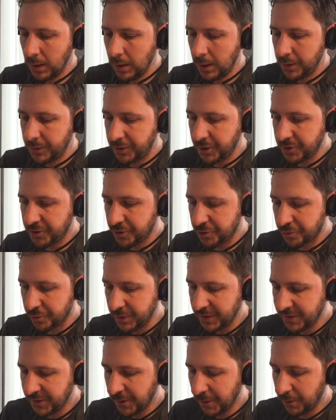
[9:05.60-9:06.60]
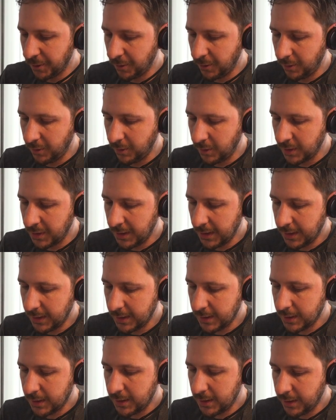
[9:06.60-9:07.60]
Dr. Driscoll.
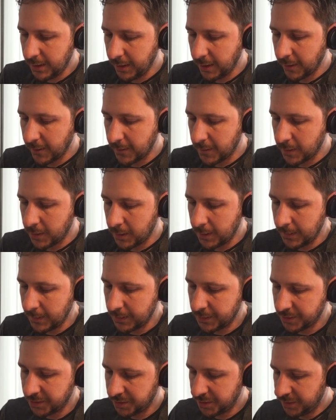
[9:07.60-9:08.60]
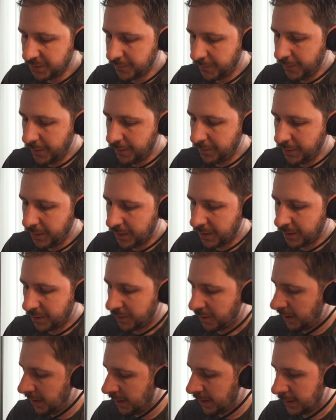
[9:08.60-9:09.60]
Ah, I like her. She's very
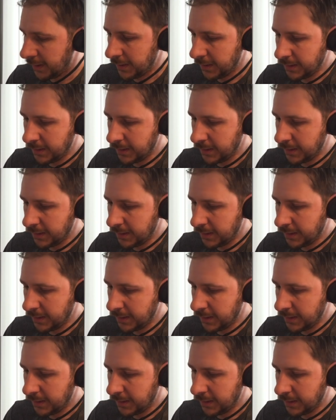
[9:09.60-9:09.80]
handy.